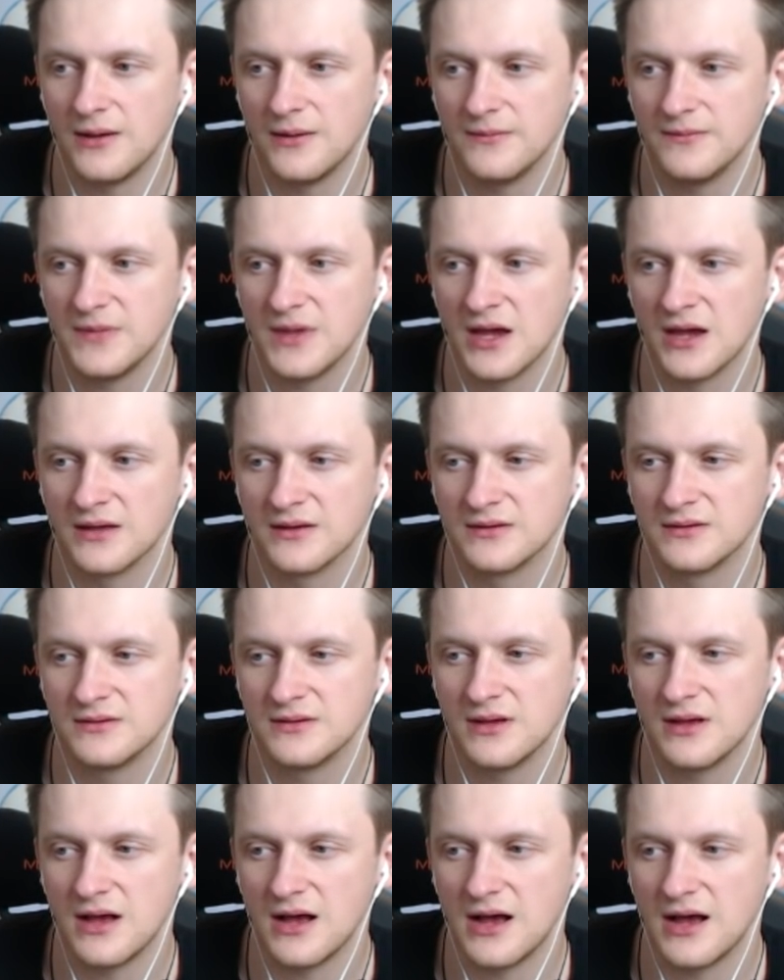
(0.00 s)
yeah,
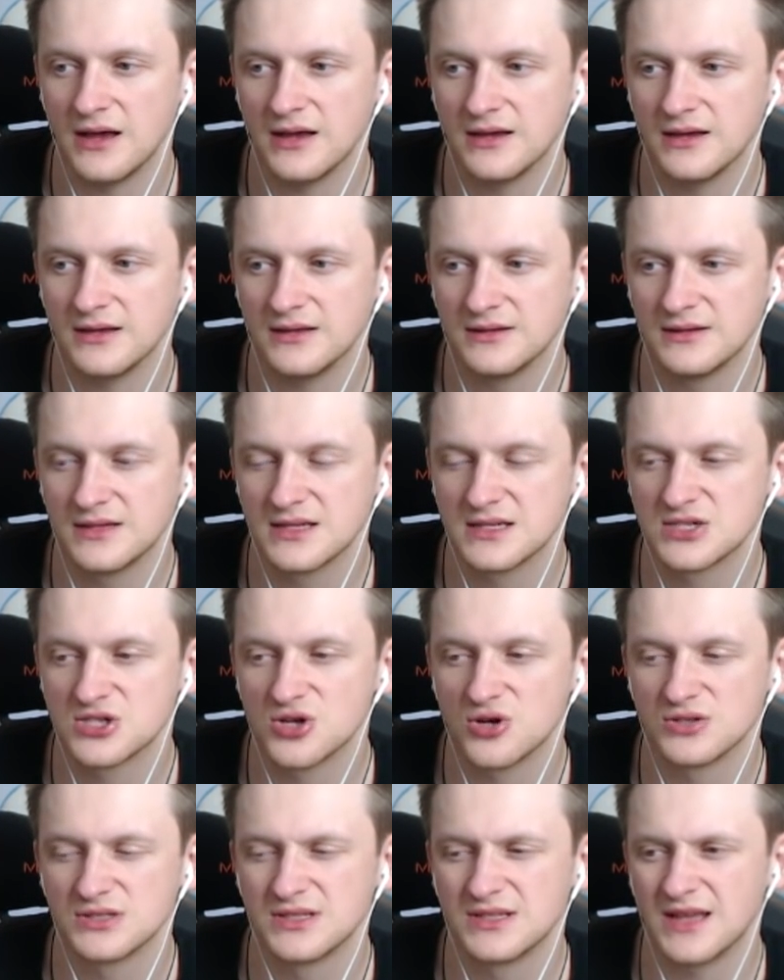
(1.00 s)
this
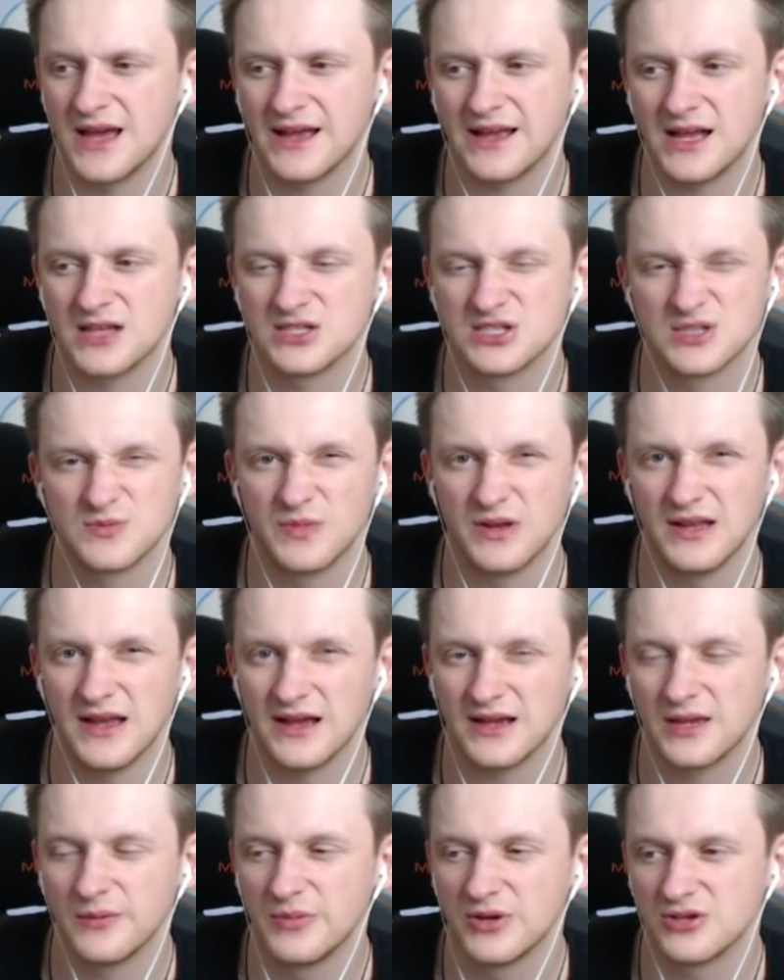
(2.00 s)
shows that I can't just be
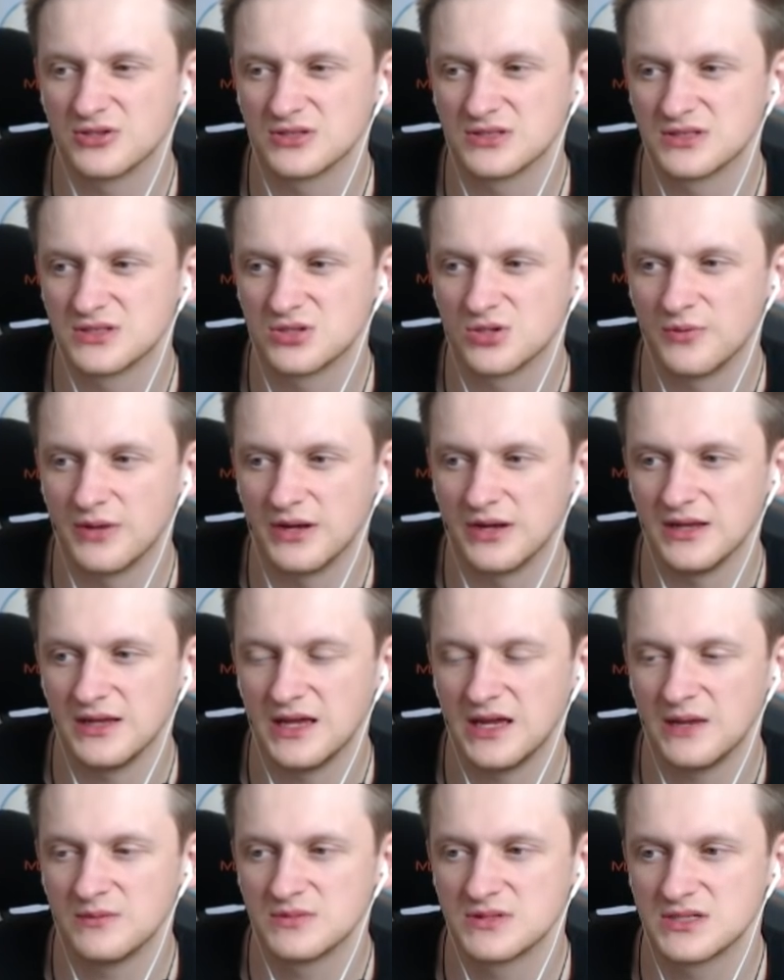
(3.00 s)
lucky because it's so many
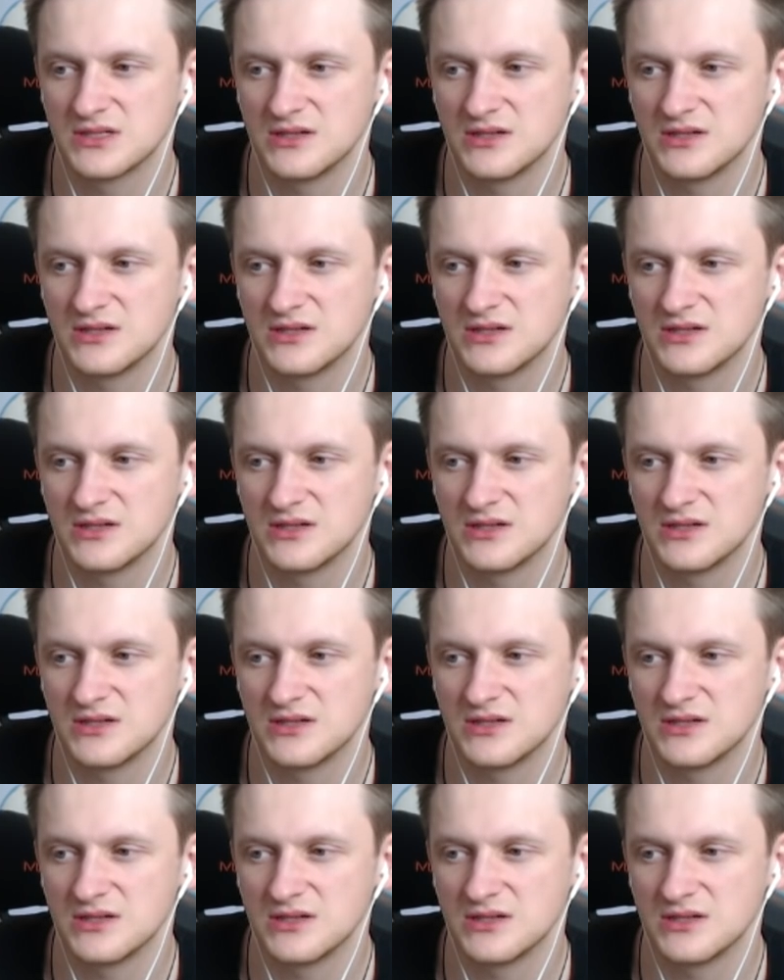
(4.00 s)
games.